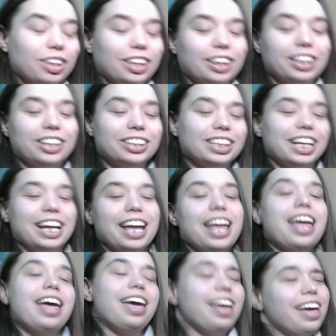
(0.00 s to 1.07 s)
they're like,
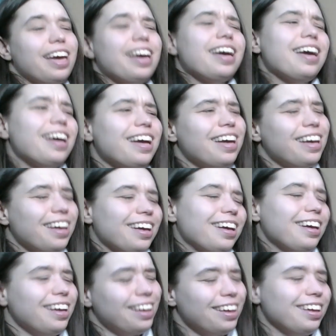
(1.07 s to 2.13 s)

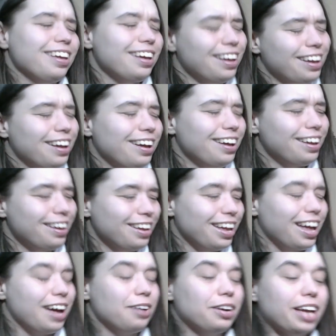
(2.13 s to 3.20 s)
hey,
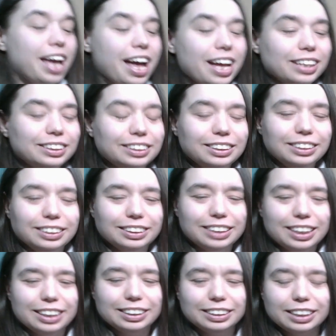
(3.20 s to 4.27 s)
Outcast is
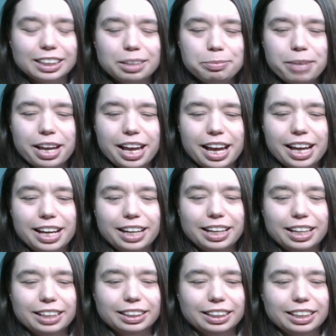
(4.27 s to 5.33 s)
like stuck in my head
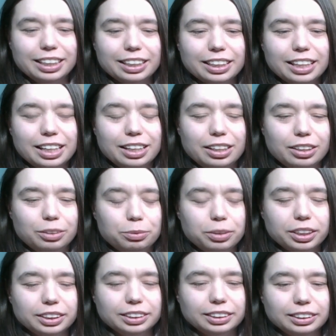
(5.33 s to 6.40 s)
and like, oh,
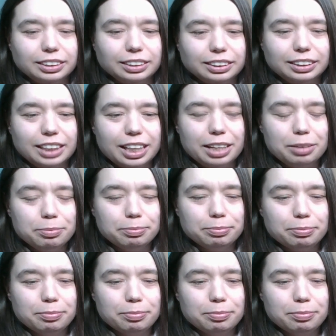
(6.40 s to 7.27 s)
what's this name?